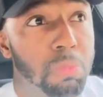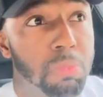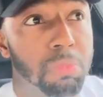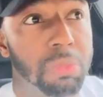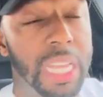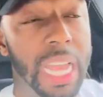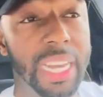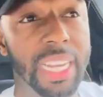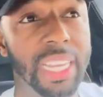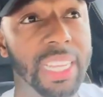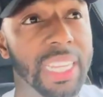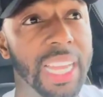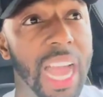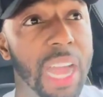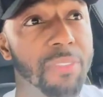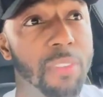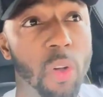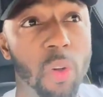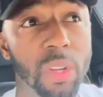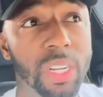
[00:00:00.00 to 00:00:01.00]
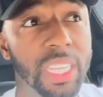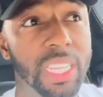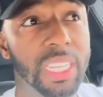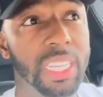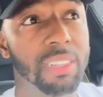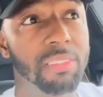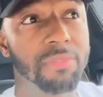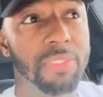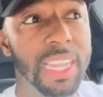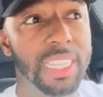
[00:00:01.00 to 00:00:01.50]
technically I've
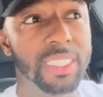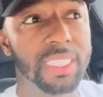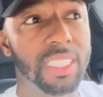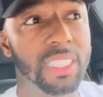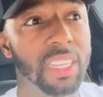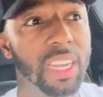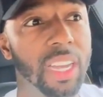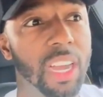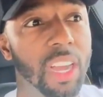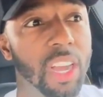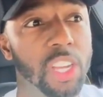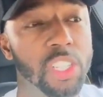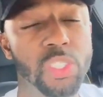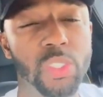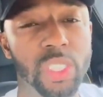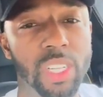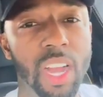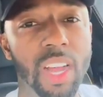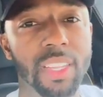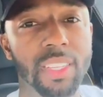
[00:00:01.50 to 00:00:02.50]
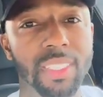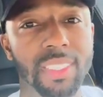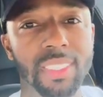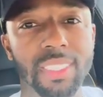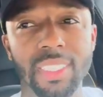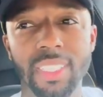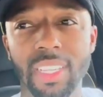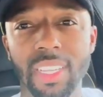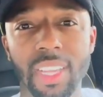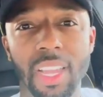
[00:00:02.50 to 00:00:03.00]
only invested
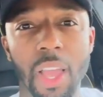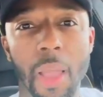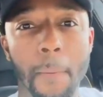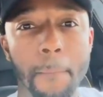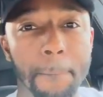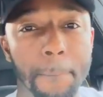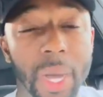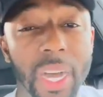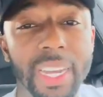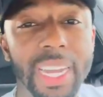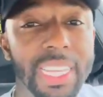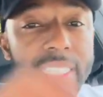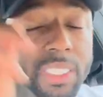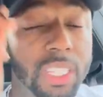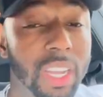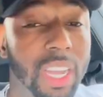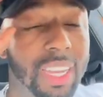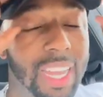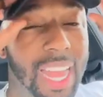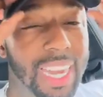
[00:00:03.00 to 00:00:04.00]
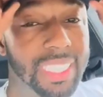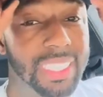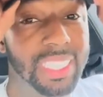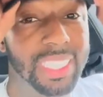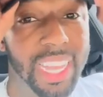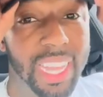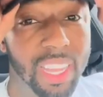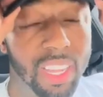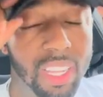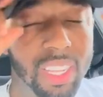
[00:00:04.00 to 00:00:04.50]
$100, but it took a lot of
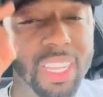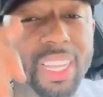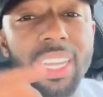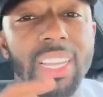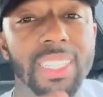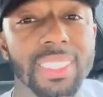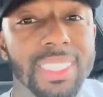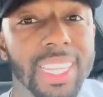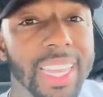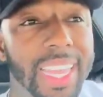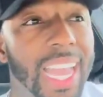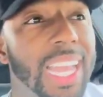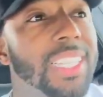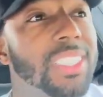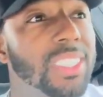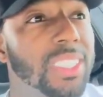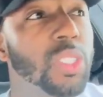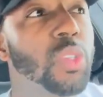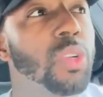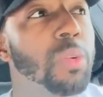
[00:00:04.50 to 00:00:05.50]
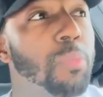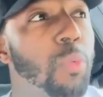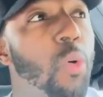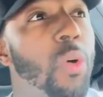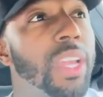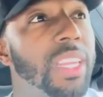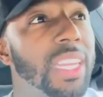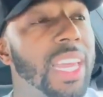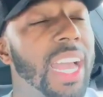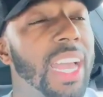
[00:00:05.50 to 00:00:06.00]
skill to get to the
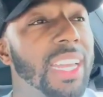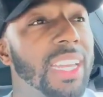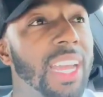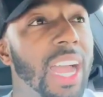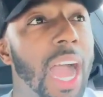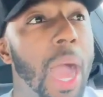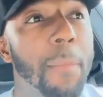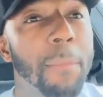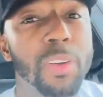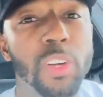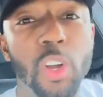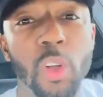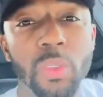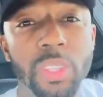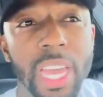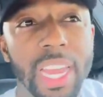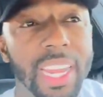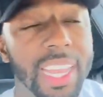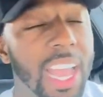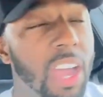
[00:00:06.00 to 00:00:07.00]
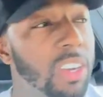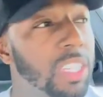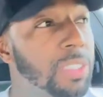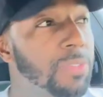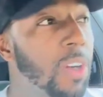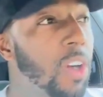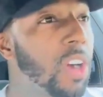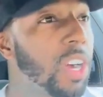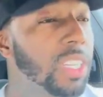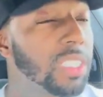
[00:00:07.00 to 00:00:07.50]
point that I'm growing that account, as
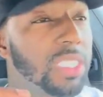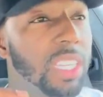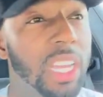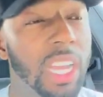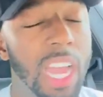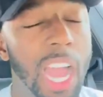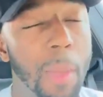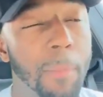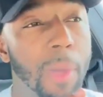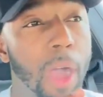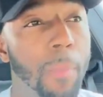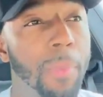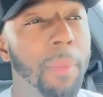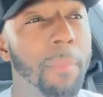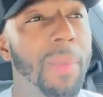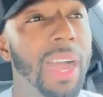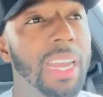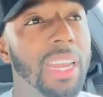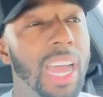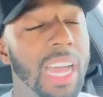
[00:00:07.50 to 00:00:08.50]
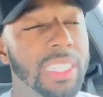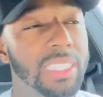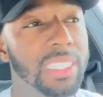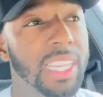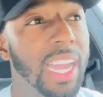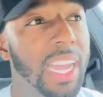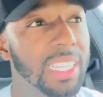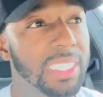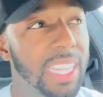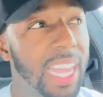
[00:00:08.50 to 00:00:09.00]
far as I'm upping my lot
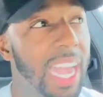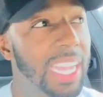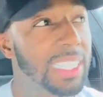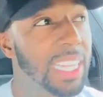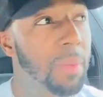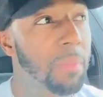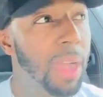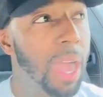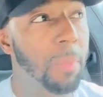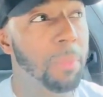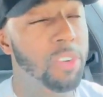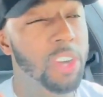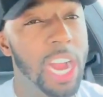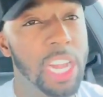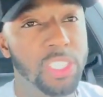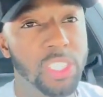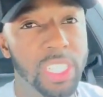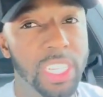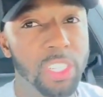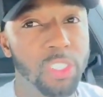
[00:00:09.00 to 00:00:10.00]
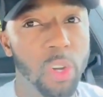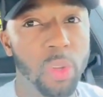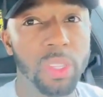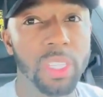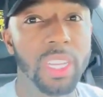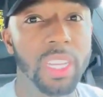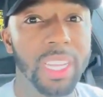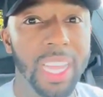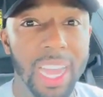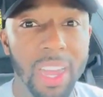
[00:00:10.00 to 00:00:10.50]
size as I'm gradually growing
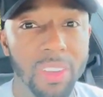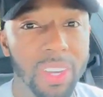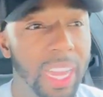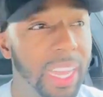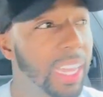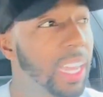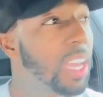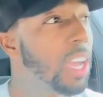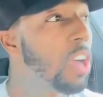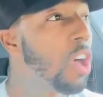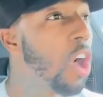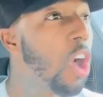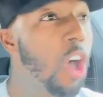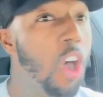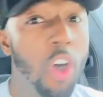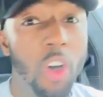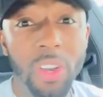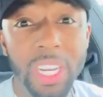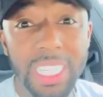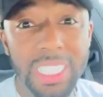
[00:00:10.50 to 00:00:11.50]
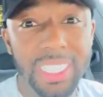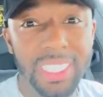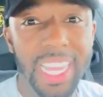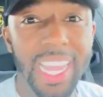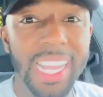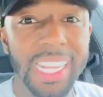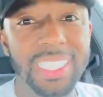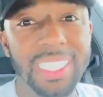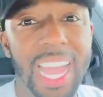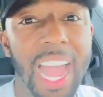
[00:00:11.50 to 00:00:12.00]
the account. Like, all these
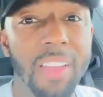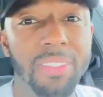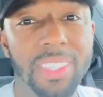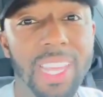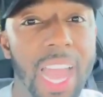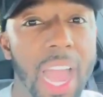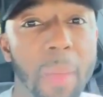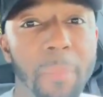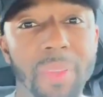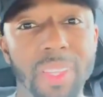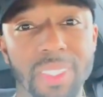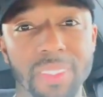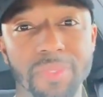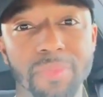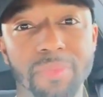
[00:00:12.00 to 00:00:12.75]
things have to happen.